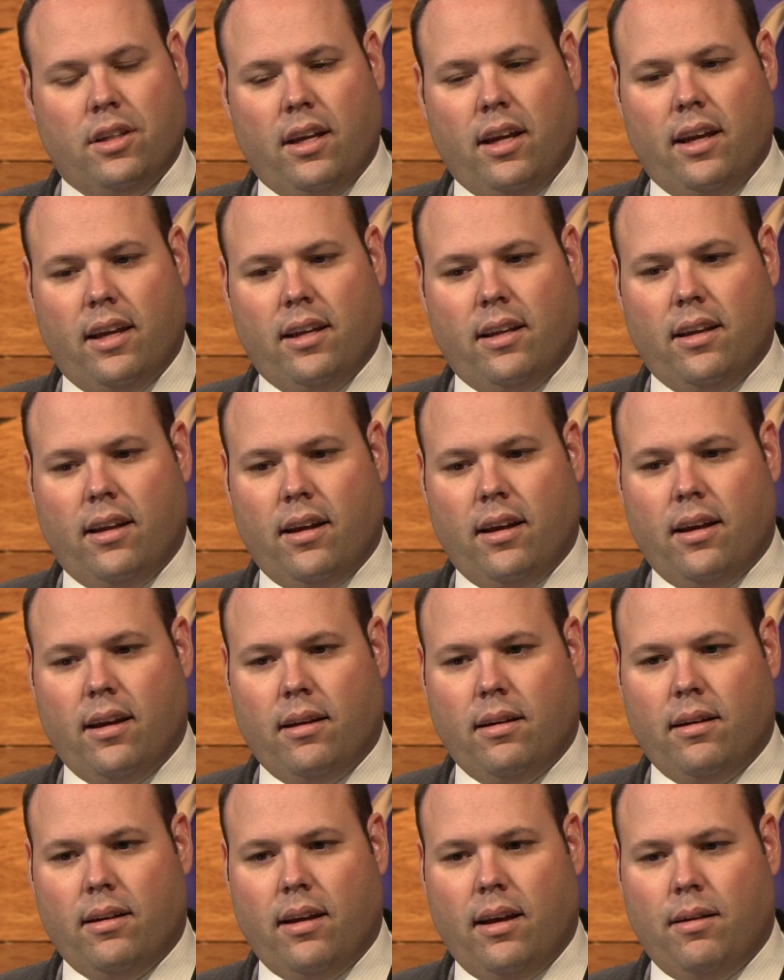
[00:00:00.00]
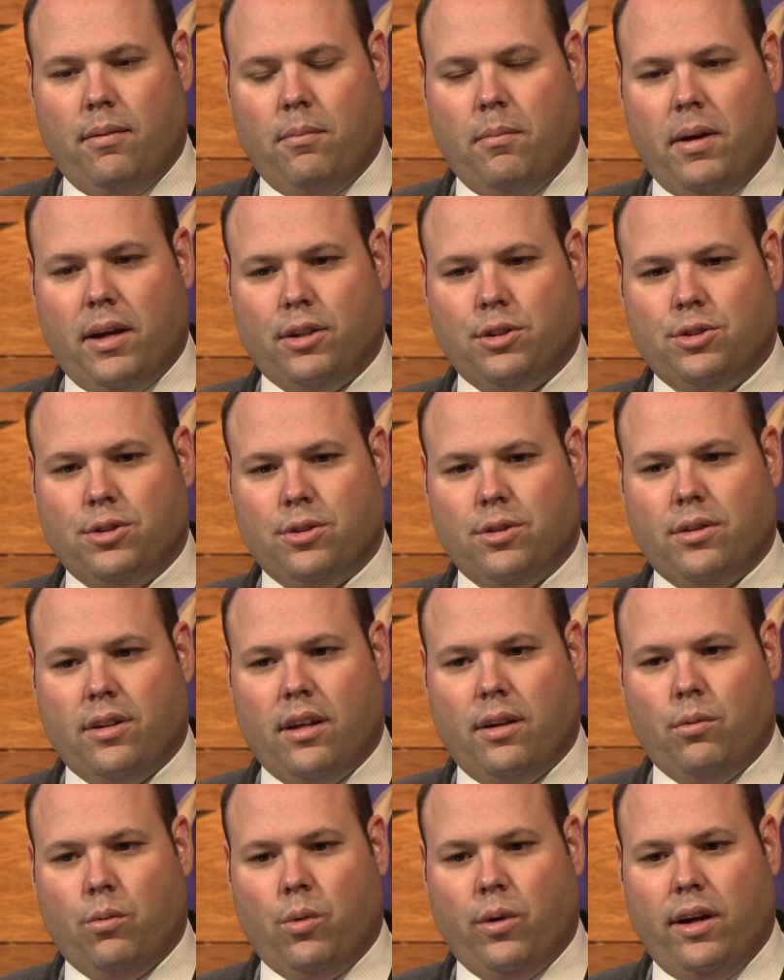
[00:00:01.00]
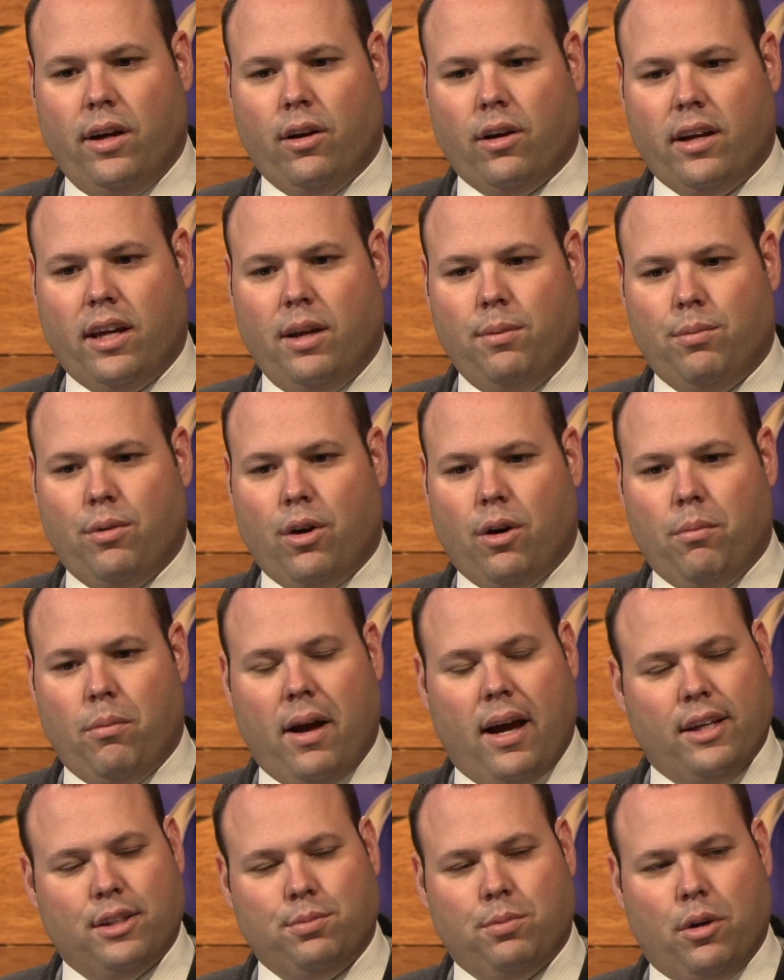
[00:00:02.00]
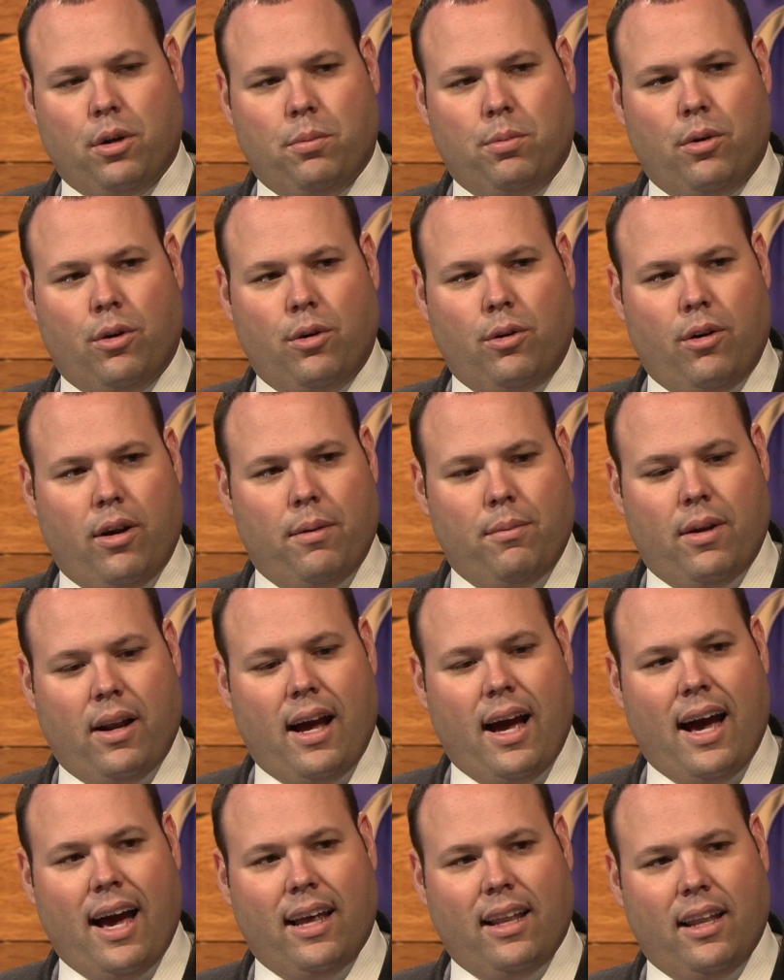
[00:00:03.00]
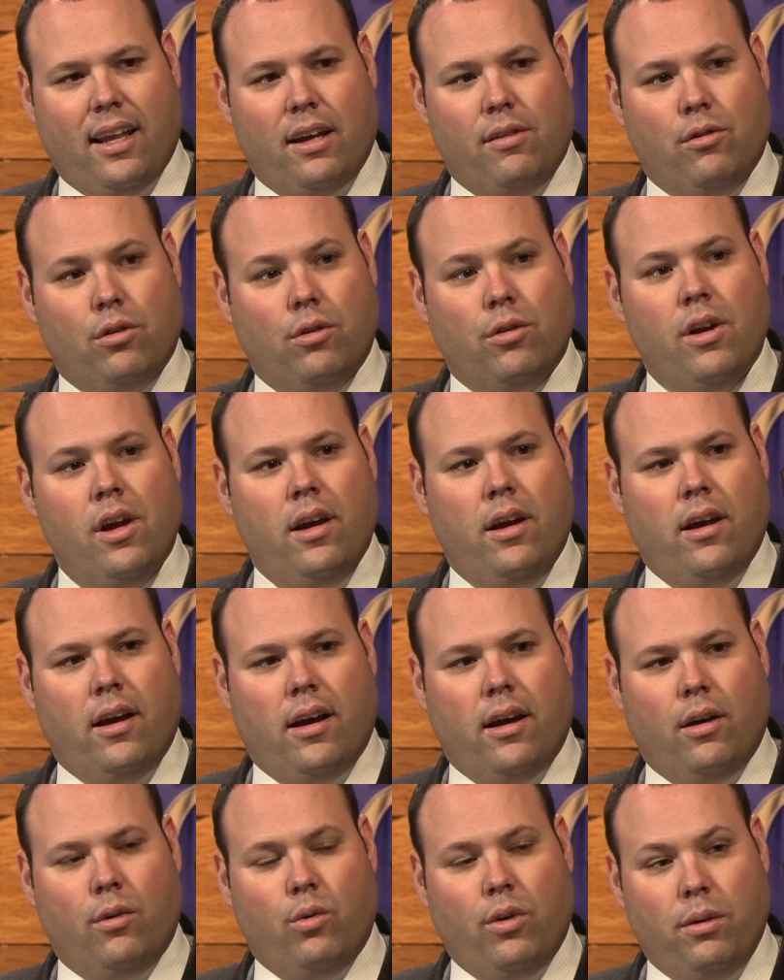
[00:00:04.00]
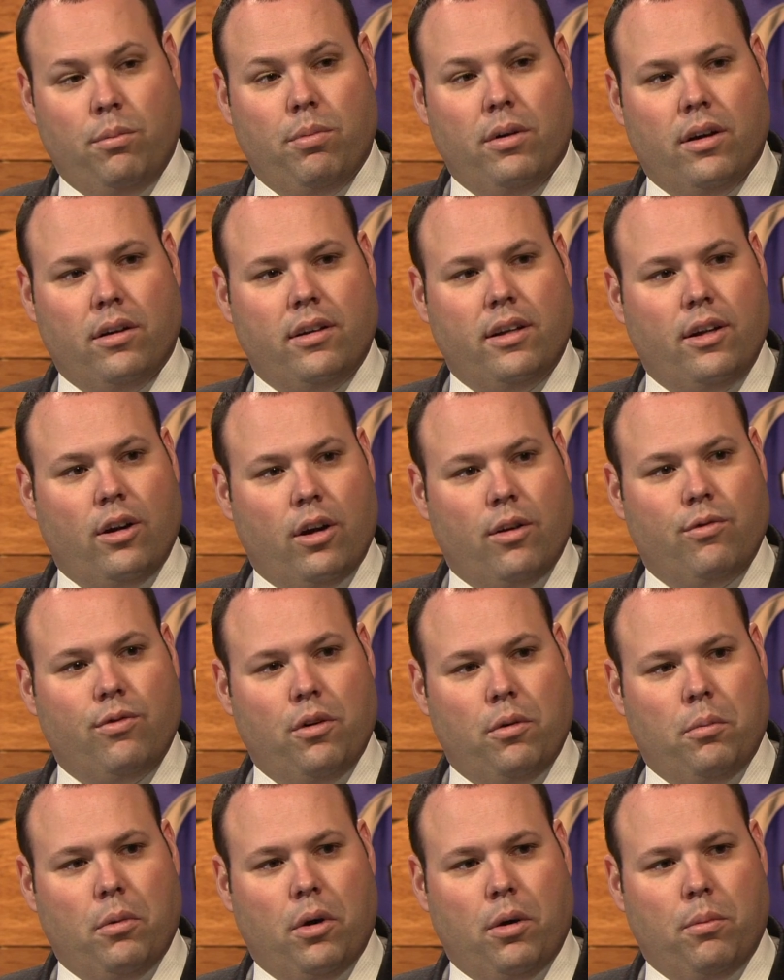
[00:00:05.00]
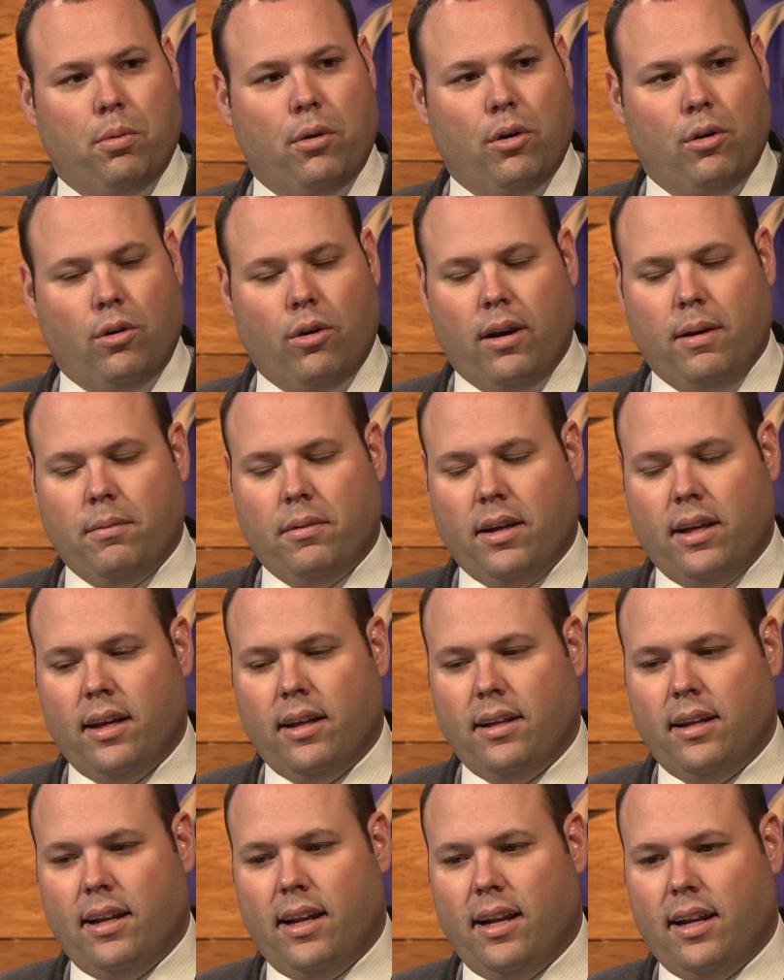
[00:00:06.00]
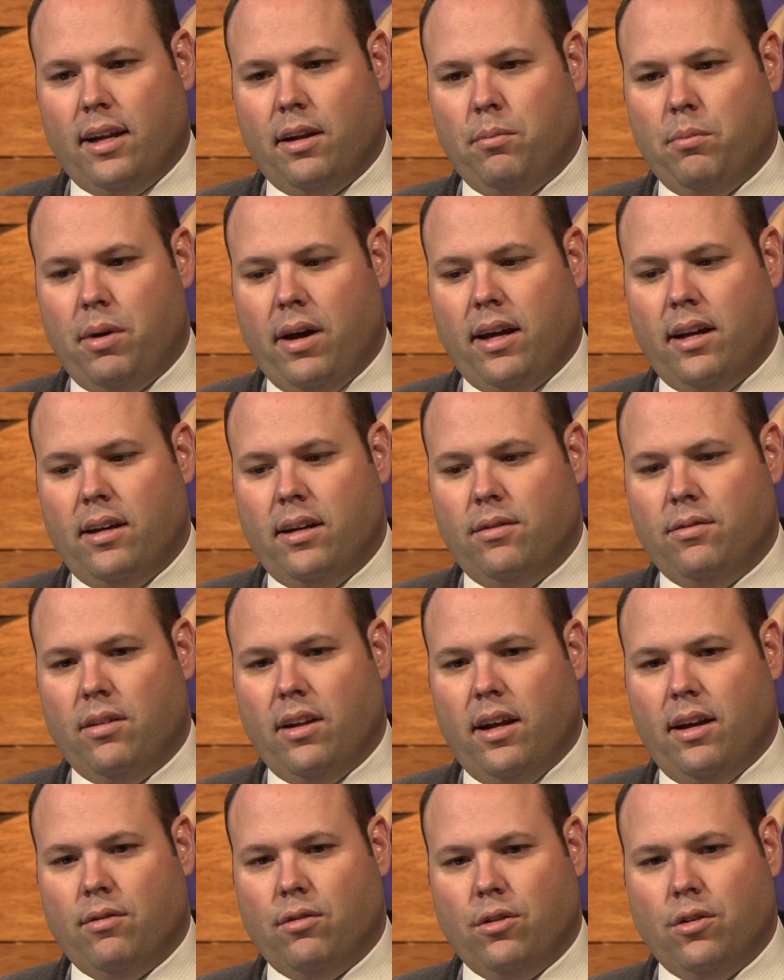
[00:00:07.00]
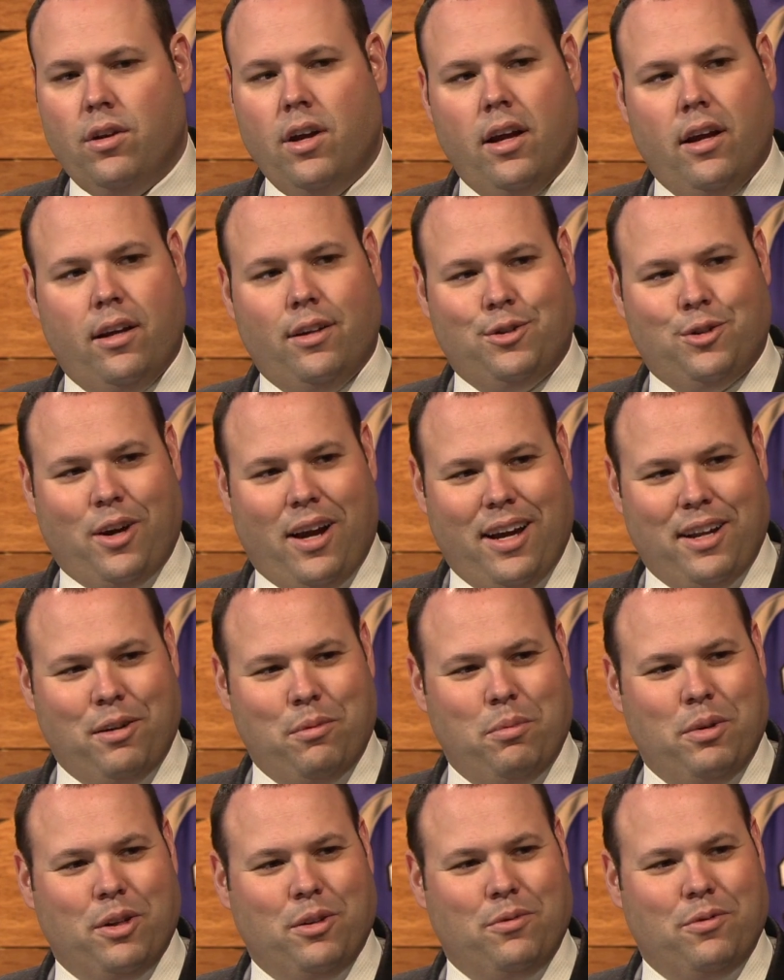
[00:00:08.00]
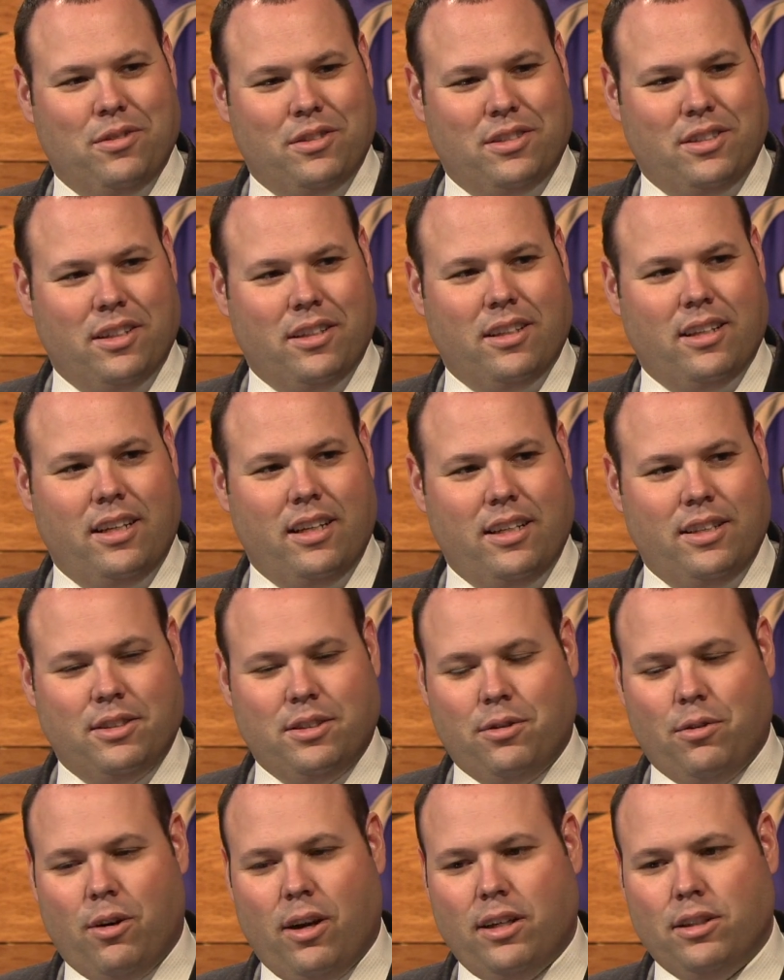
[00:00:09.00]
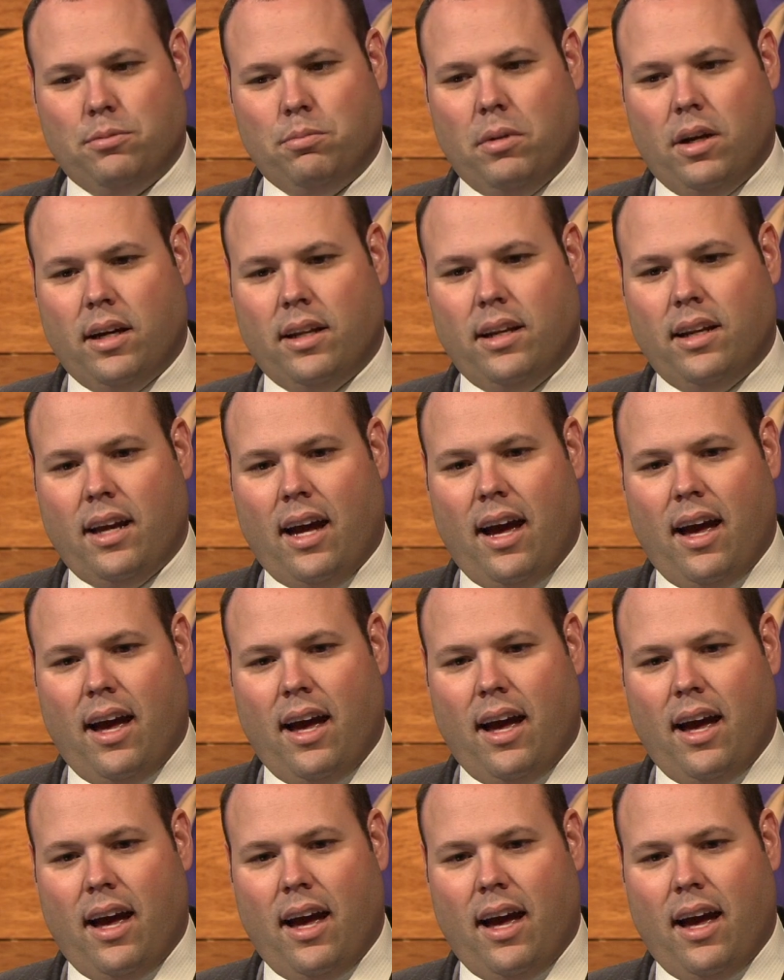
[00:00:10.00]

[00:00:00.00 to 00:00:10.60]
and uh, and make sure that we are keeping our basketball program at a high level, uh, rebuilding our football program and getting it at a competitive level, trying to build facilities and raise money.